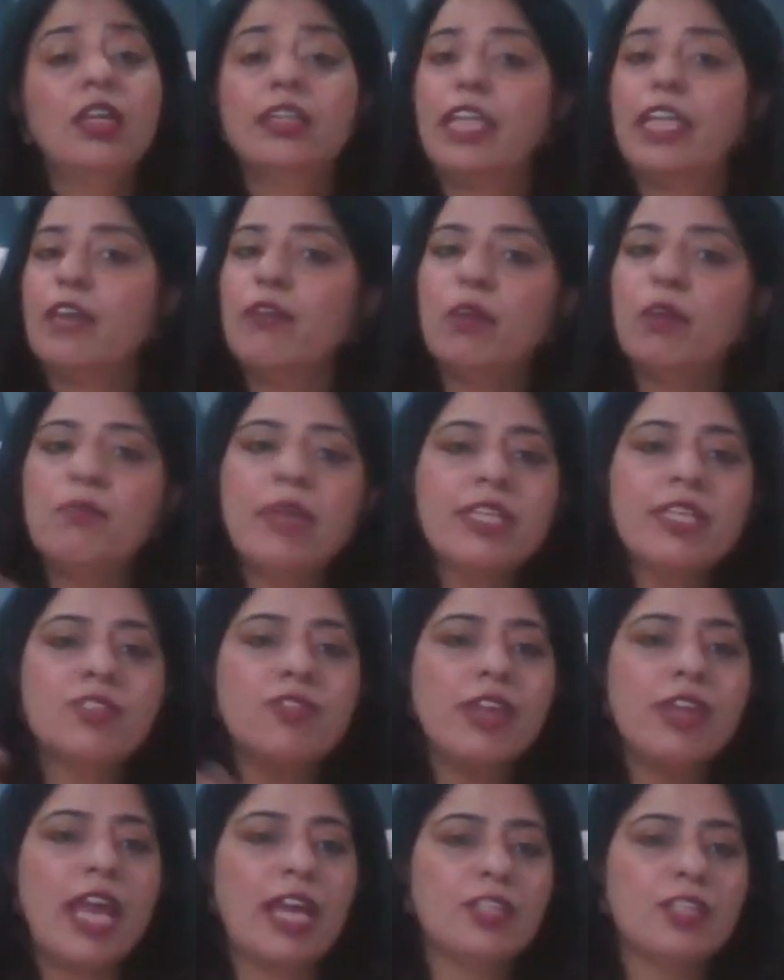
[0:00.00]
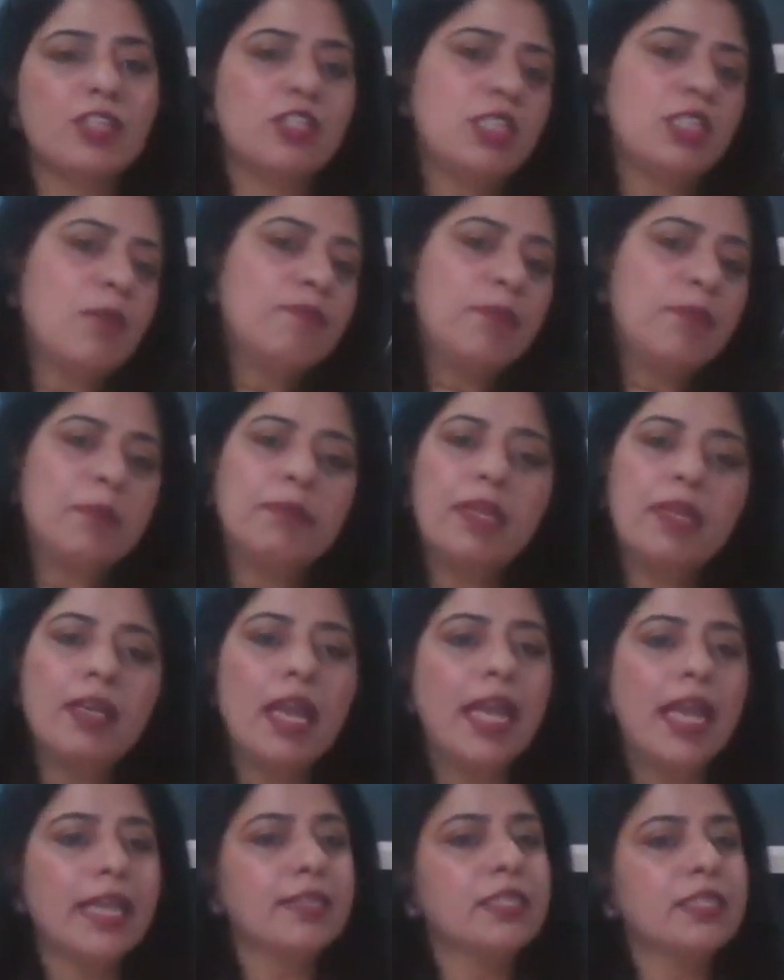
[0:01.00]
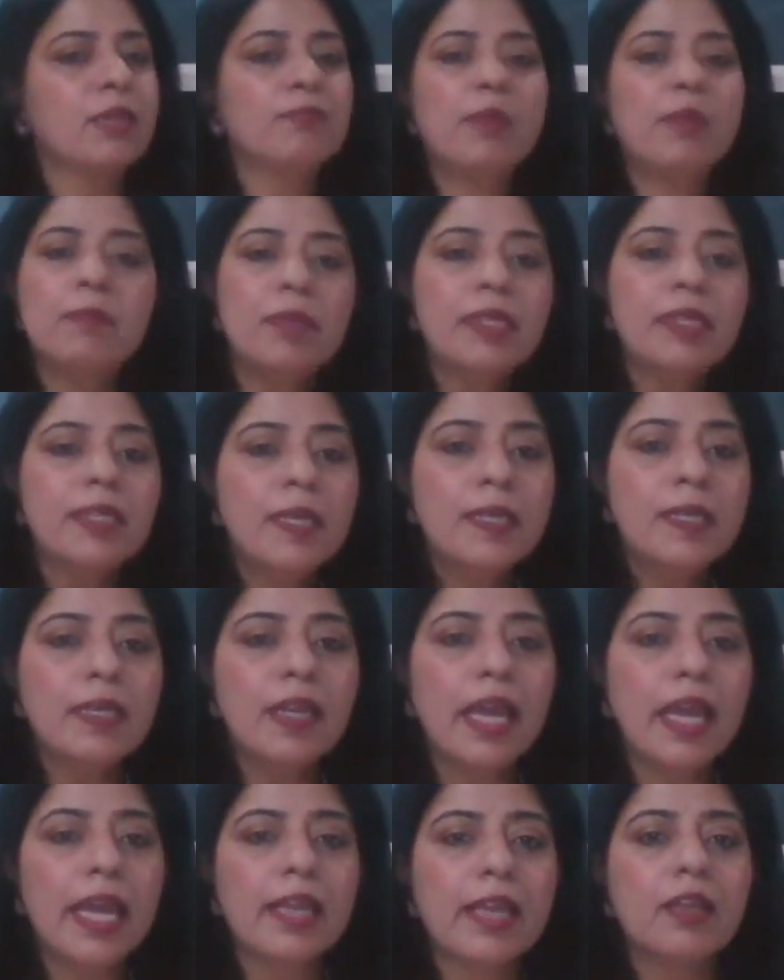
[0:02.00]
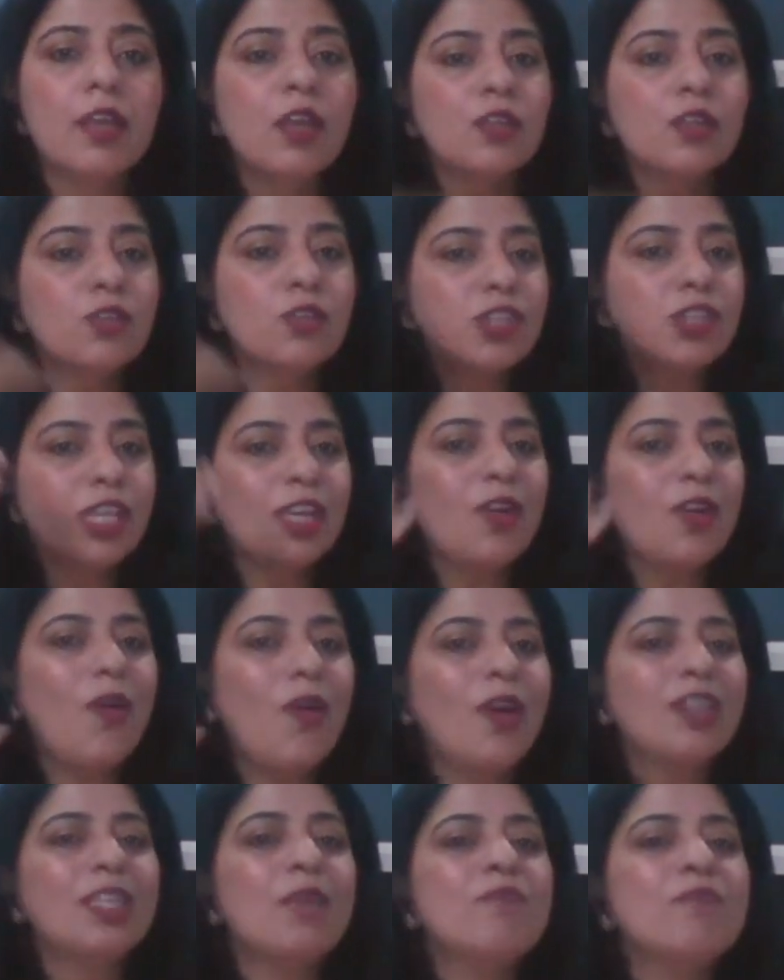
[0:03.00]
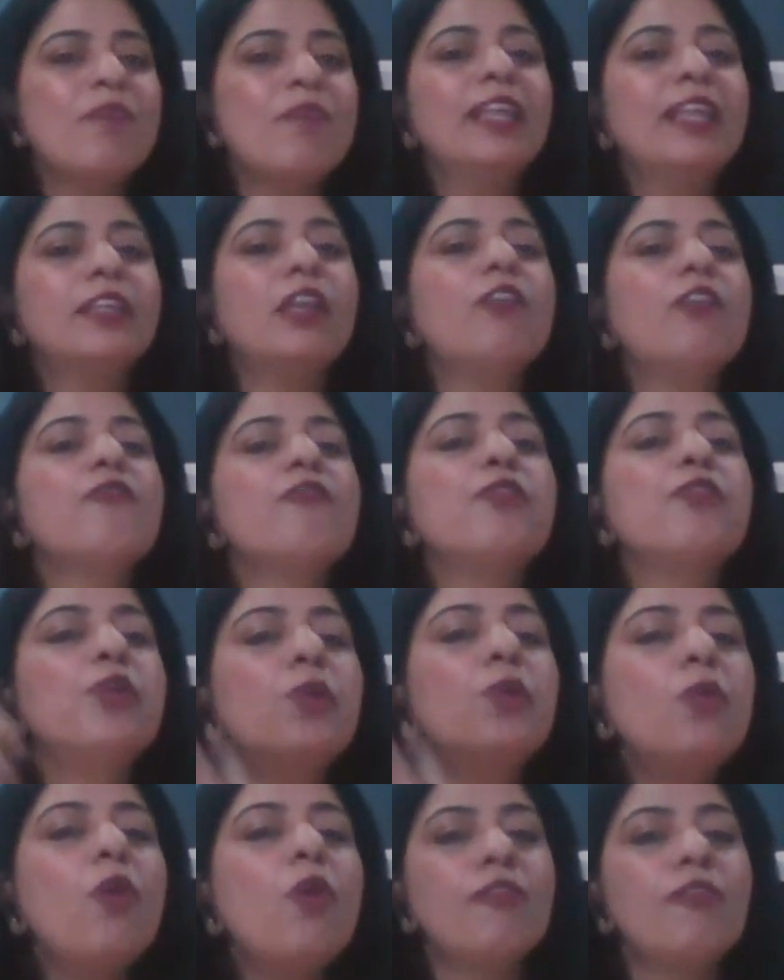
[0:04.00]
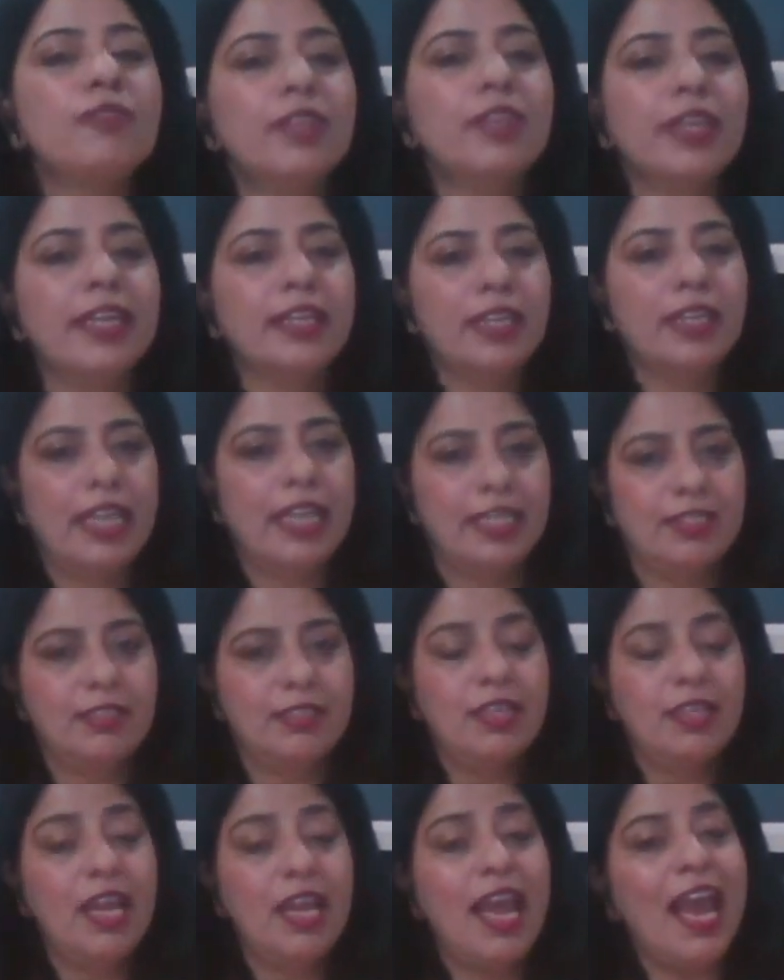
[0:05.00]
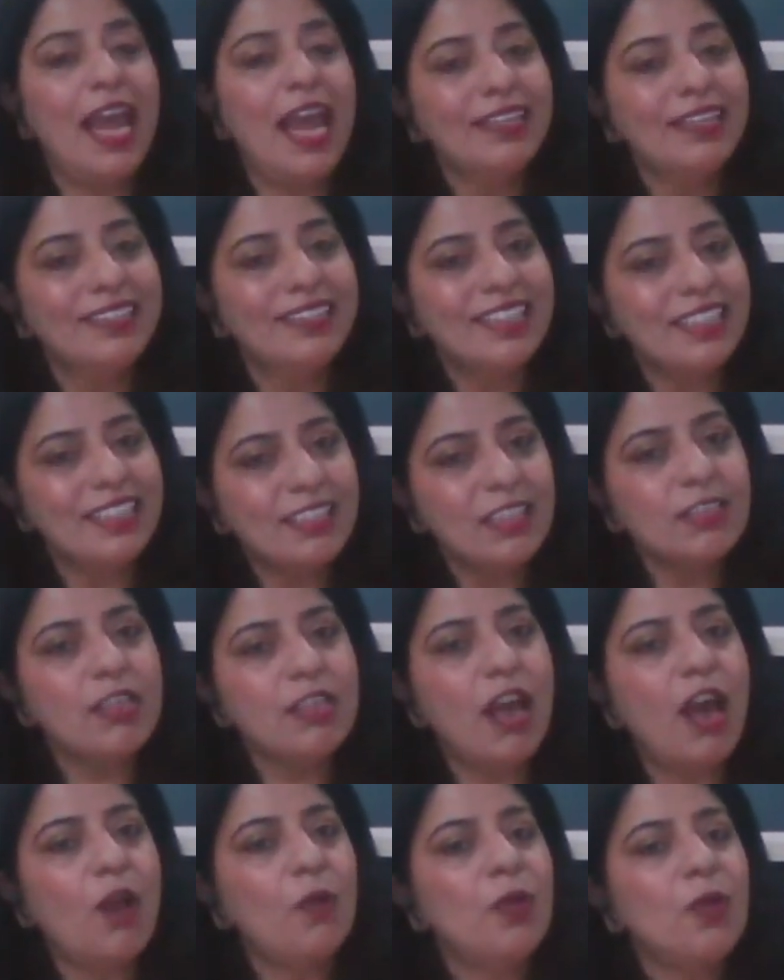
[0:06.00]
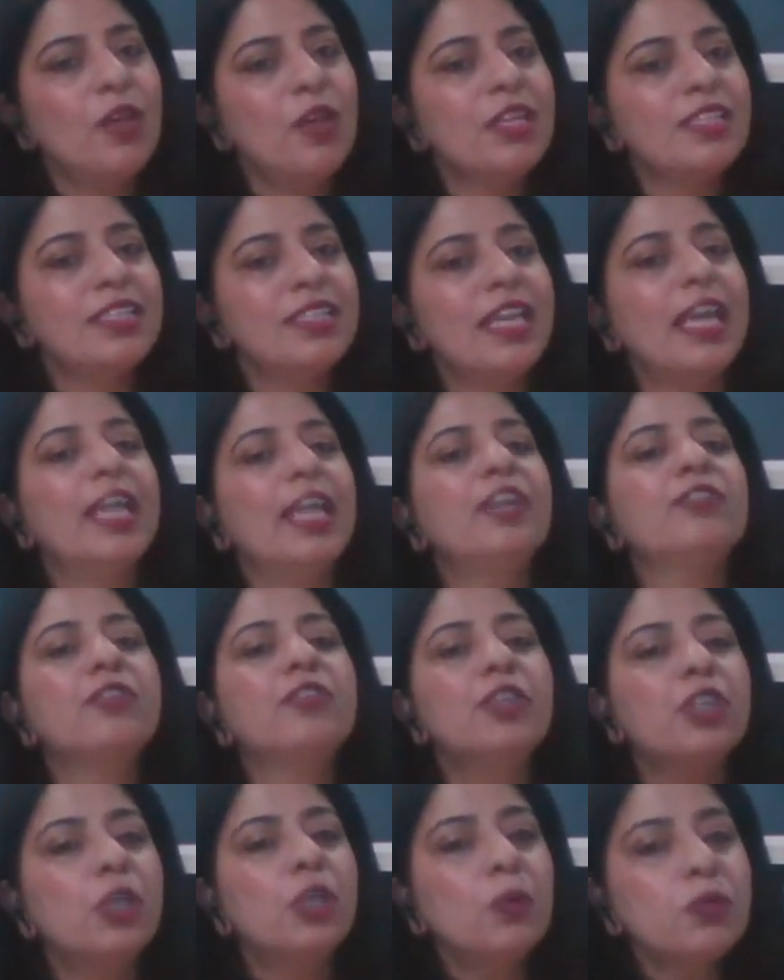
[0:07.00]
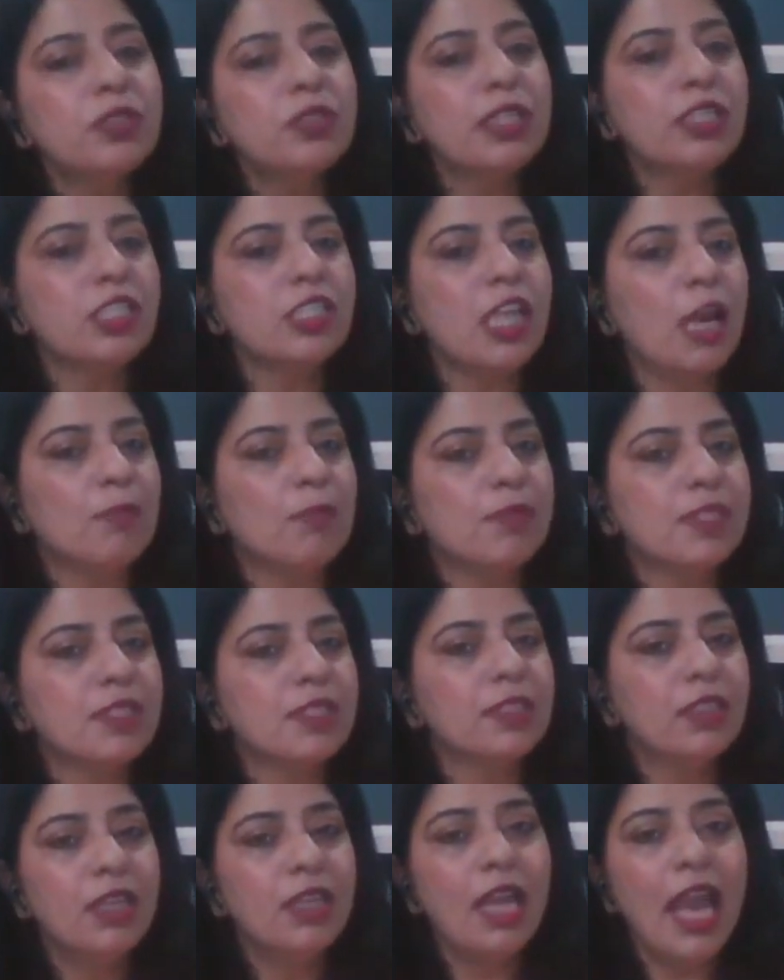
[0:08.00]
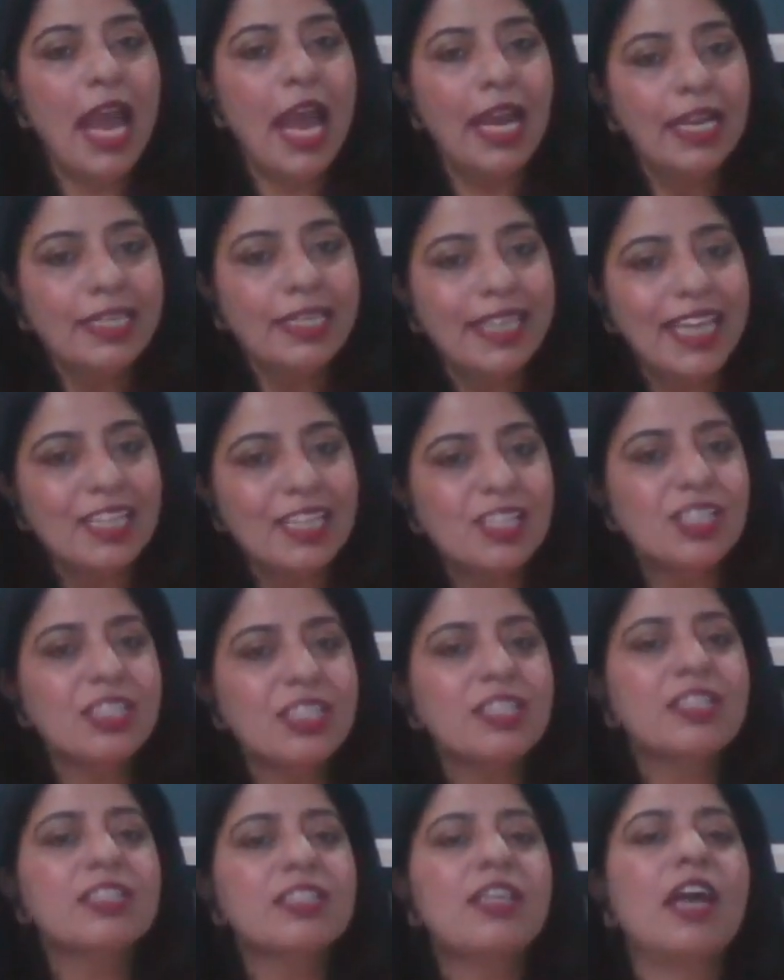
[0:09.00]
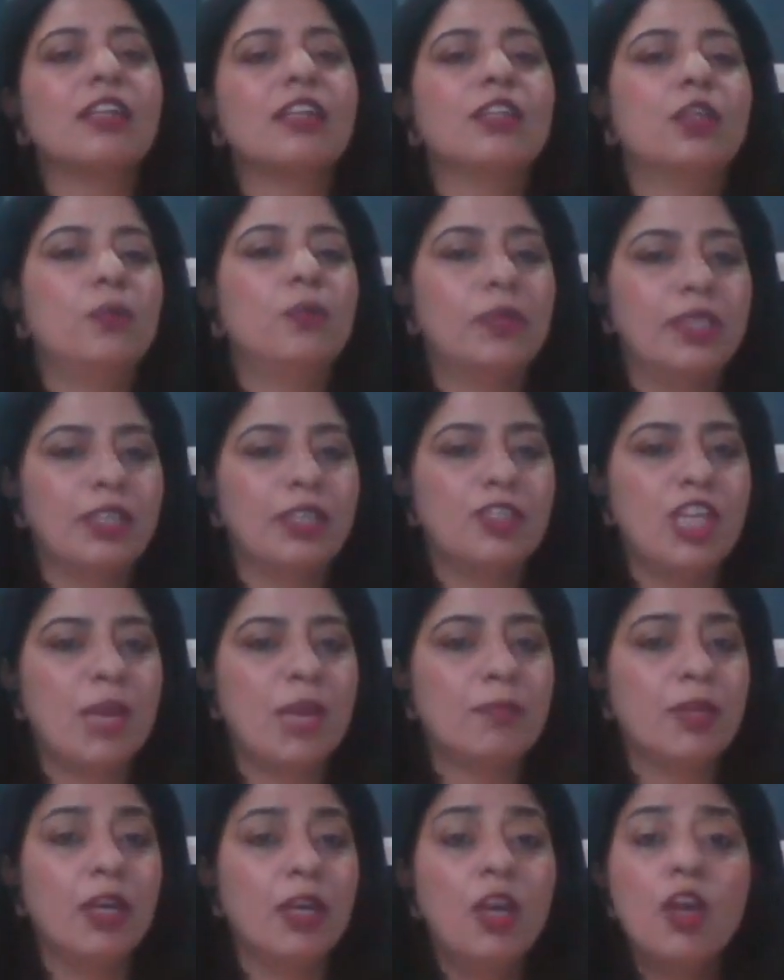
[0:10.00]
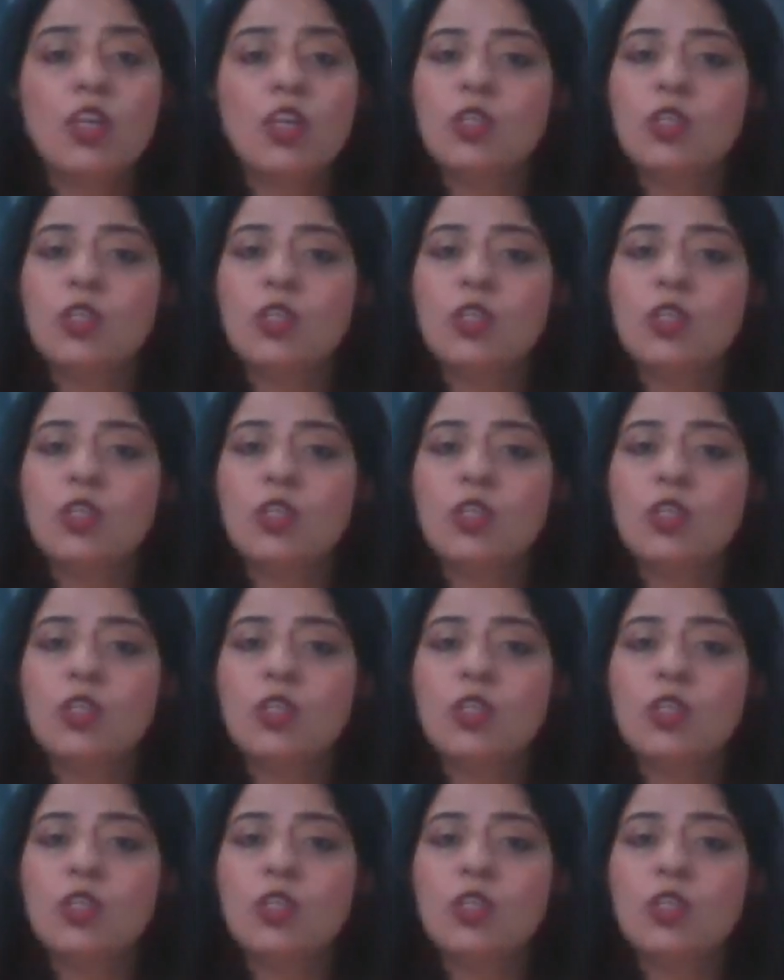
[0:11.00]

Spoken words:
There were mixed reactions. Some people liked, some people didn't like. So she got the mental view of the kids. And this is how she introduced the chapter and then she started with the chapter.